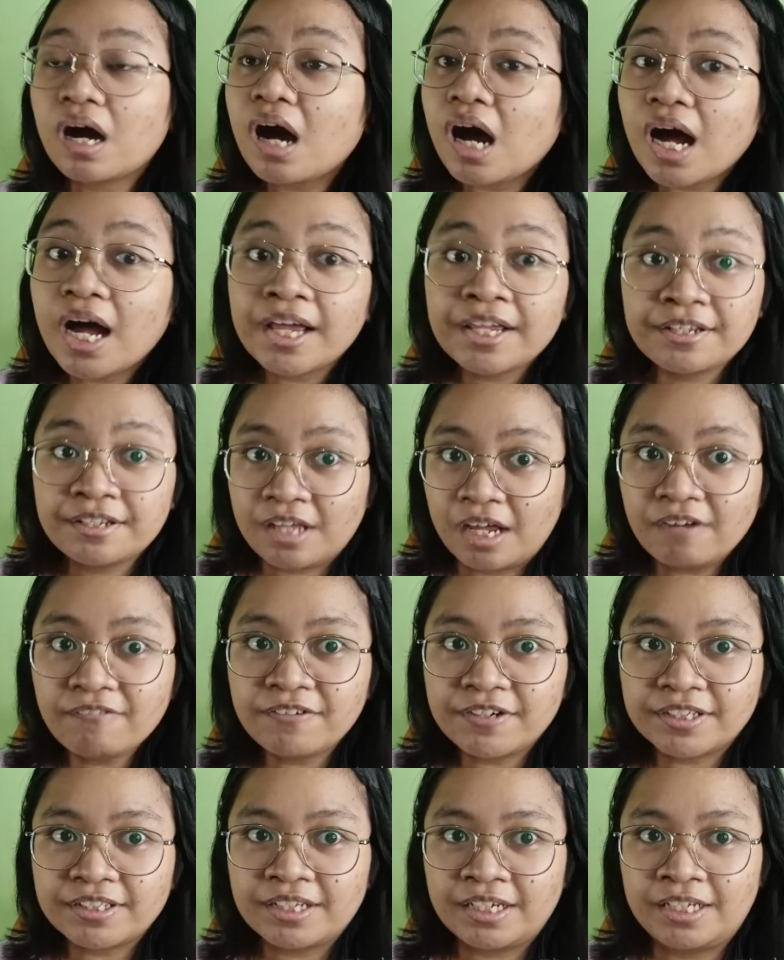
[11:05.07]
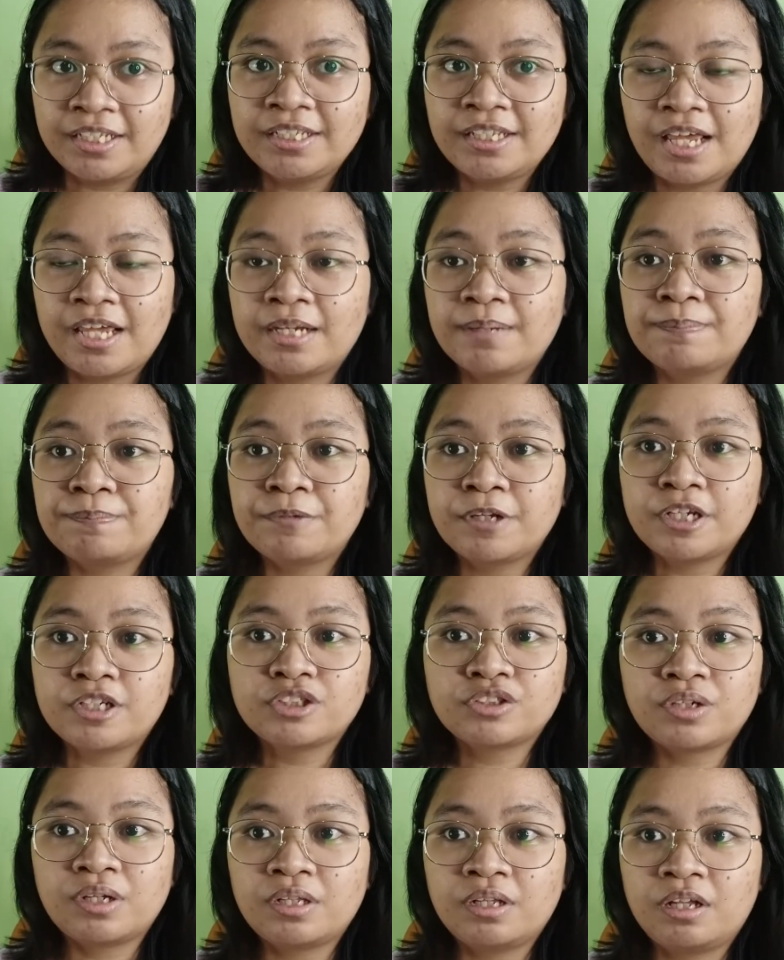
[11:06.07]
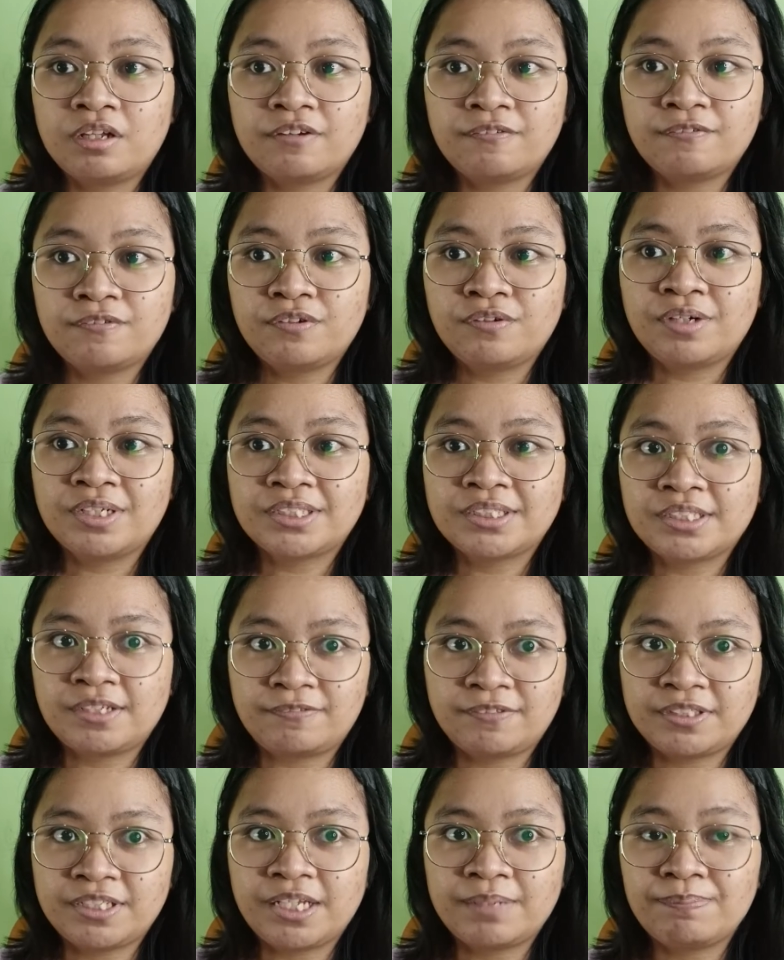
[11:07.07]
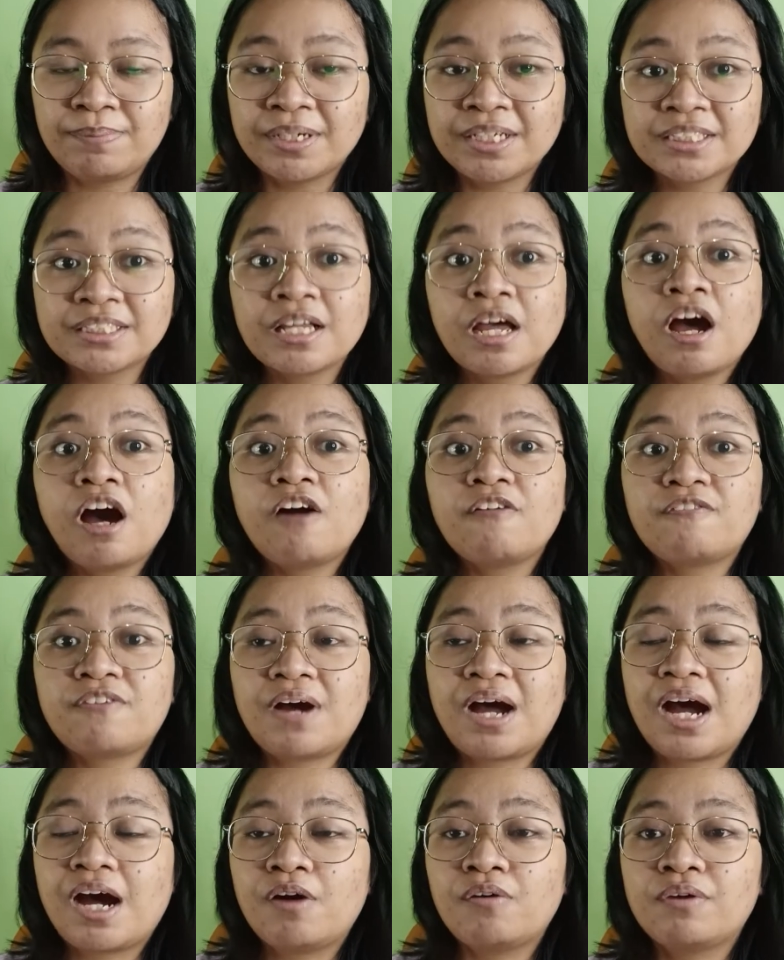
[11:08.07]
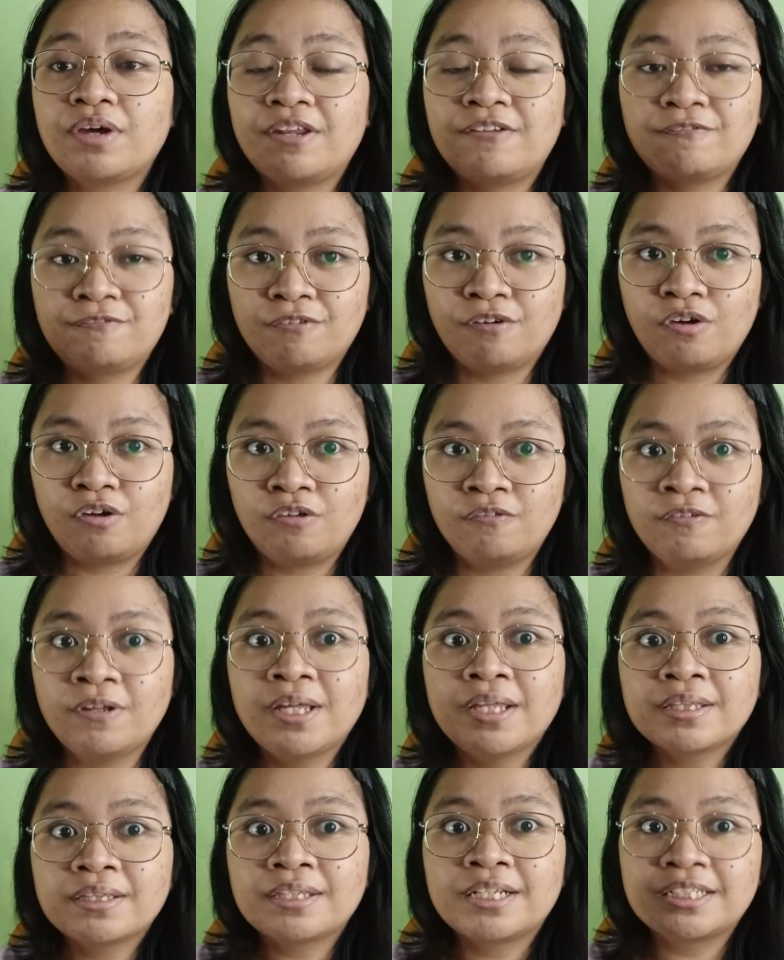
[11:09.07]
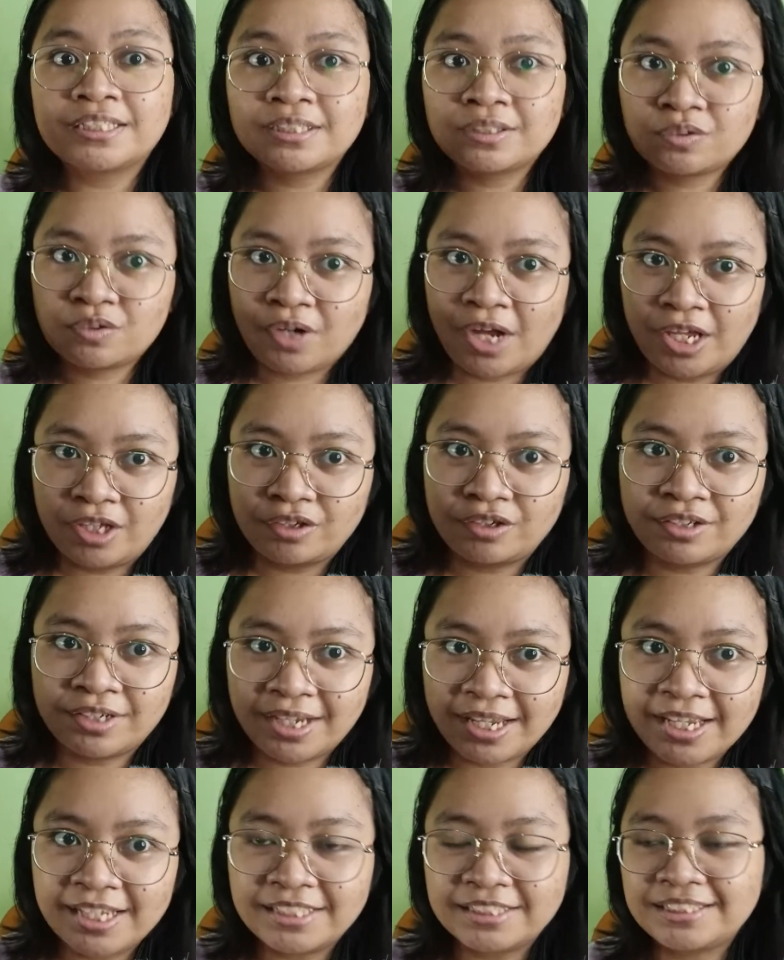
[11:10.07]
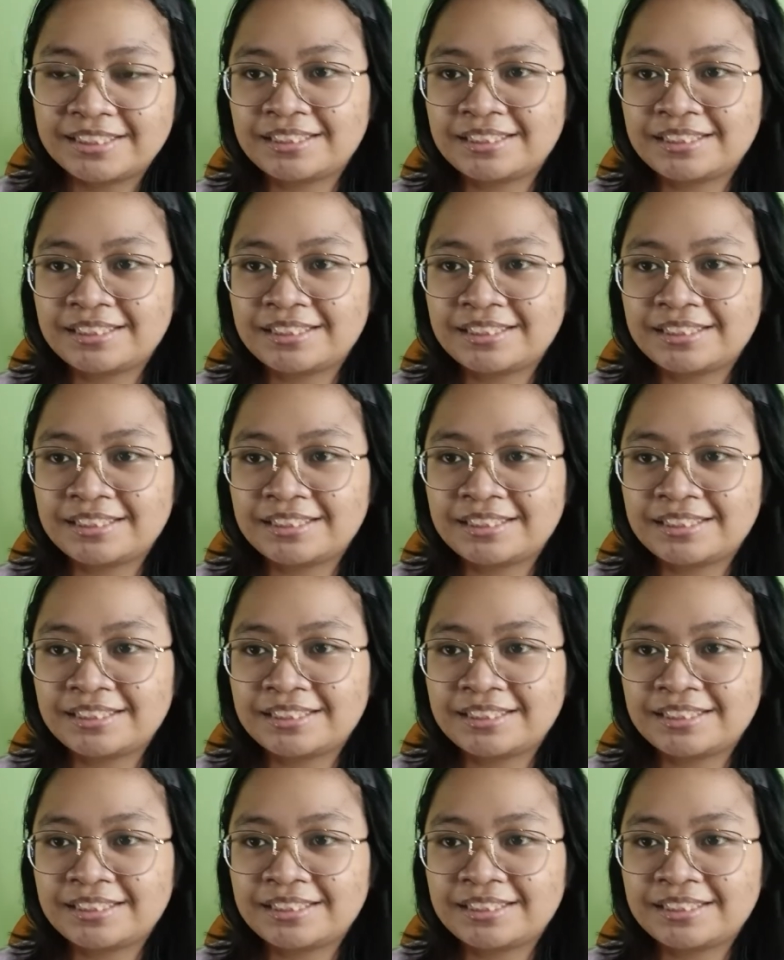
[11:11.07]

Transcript: I never did, and I'm pretty sure a lot of you guys never did, because of how involved this traitor is.